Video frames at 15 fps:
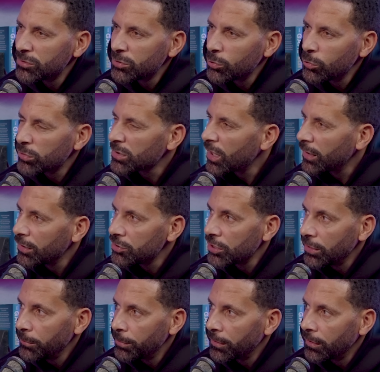Talk's kind of
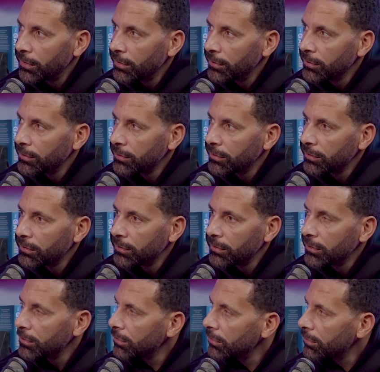cheap, isn't it? It's mm. also
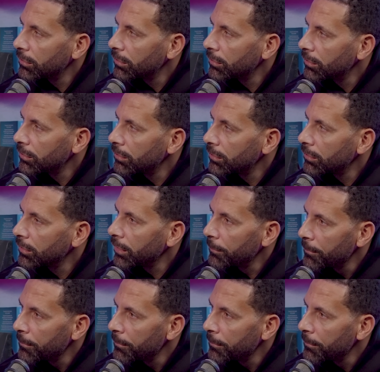a bit of added pressure, isn't it?